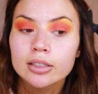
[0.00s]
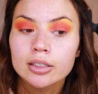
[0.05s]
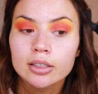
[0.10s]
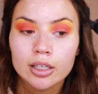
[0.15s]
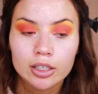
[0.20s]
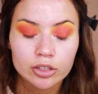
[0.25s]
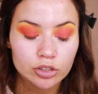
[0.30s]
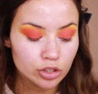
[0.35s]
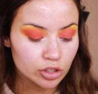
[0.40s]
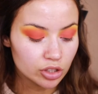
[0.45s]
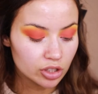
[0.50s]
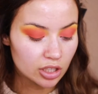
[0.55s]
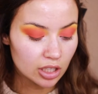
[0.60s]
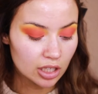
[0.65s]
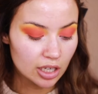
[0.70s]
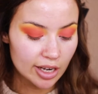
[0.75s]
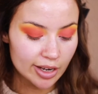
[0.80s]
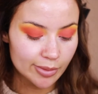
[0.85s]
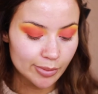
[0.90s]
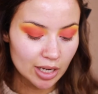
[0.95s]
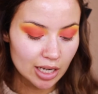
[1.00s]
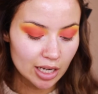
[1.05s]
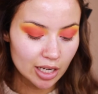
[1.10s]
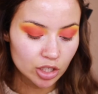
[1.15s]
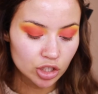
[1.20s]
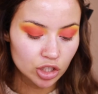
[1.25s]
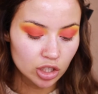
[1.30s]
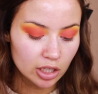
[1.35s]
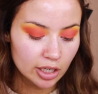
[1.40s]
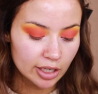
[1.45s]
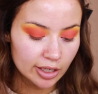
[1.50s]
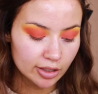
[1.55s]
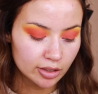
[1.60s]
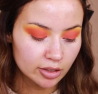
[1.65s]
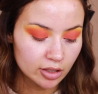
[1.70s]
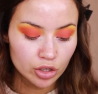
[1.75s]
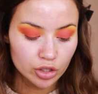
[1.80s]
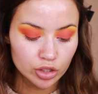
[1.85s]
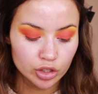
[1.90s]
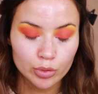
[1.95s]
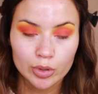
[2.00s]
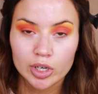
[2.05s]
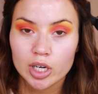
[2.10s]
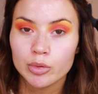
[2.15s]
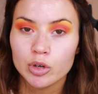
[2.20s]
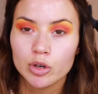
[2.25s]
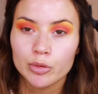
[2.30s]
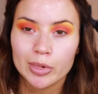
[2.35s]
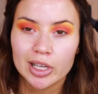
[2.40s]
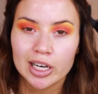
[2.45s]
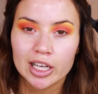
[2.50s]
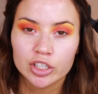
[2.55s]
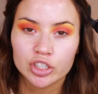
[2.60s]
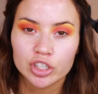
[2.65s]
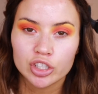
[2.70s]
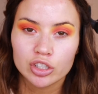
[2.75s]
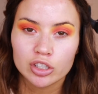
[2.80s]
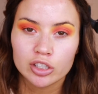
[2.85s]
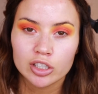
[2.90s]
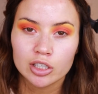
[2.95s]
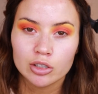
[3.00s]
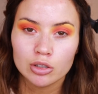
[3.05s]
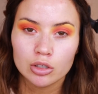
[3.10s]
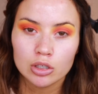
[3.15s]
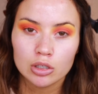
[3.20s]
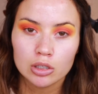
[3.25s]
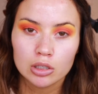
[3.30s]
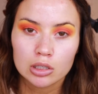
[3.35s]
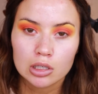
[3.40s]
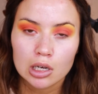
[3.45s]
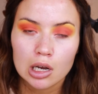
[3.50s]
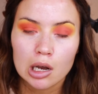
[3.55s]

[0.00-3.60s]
That's just to line my lash line, so when I put my lashes on it'll look